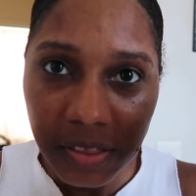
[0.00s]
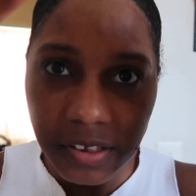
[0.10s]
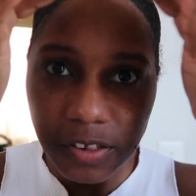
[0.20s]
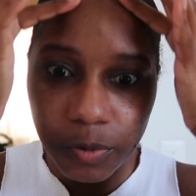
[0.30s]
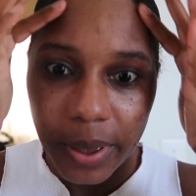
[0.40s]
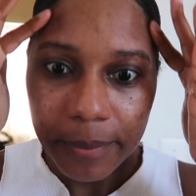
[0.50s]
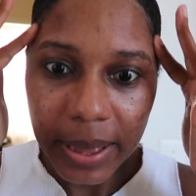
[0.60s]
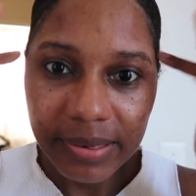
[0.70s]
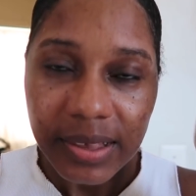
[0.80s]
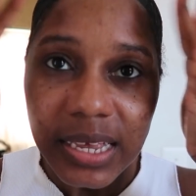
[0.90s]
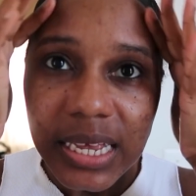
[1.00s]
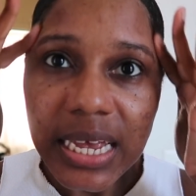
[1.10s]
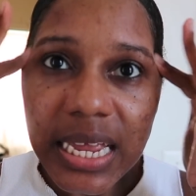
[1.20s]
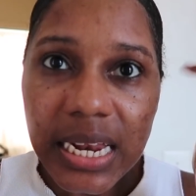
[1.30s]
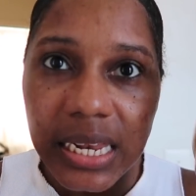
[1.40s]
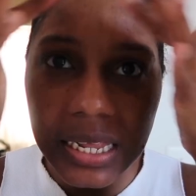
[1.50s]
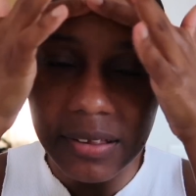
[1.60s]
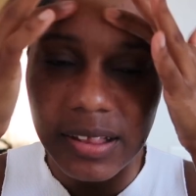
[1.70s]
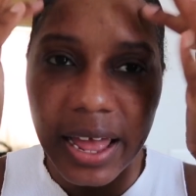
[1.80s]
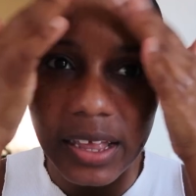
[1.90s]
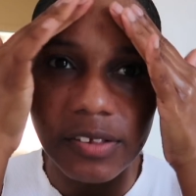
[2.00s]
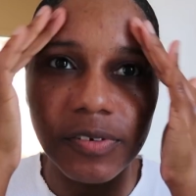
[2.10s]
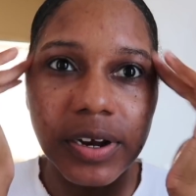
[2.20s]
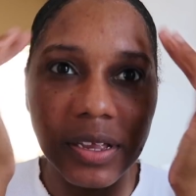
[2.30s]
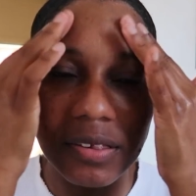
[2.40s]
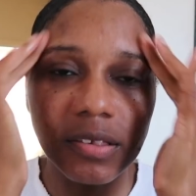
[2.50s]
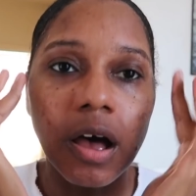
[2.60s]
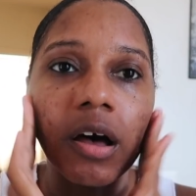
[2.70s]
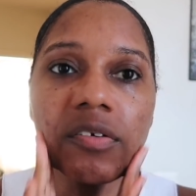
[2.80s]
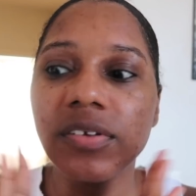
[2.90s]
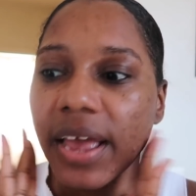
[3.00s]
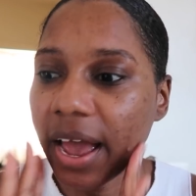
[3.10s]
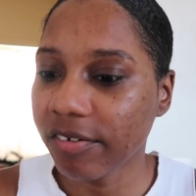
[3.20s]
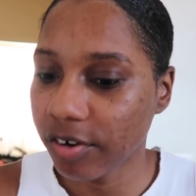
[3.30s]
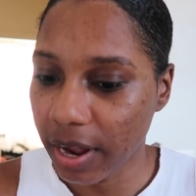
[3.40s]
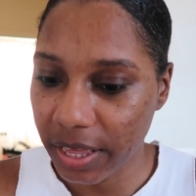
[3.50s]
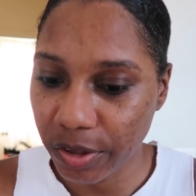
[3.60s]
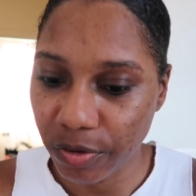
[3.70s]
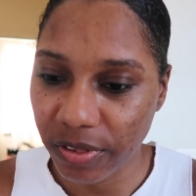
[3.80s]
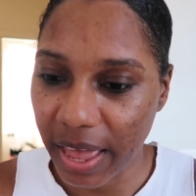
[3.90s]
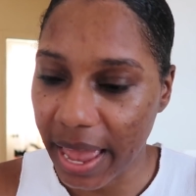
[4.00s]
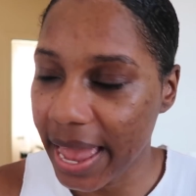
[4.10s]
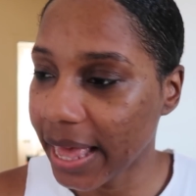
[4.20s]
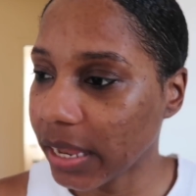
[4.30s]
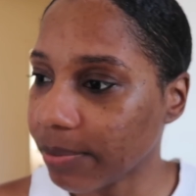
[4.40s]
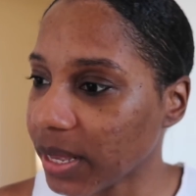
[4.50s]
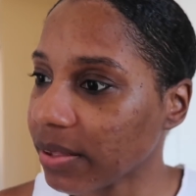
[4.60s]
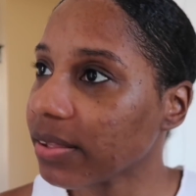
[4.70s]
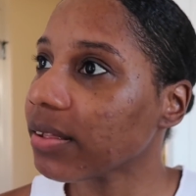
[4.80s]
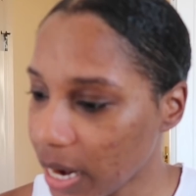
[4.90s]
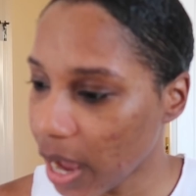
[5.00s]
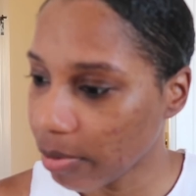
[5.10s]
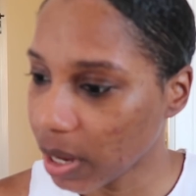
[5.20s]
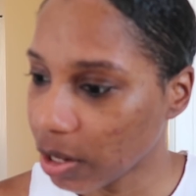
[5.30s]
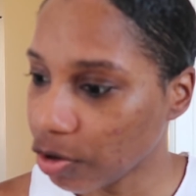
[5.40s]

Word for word: this is what my skin looks like it's very soft after i use that Elemis. now i'm gonna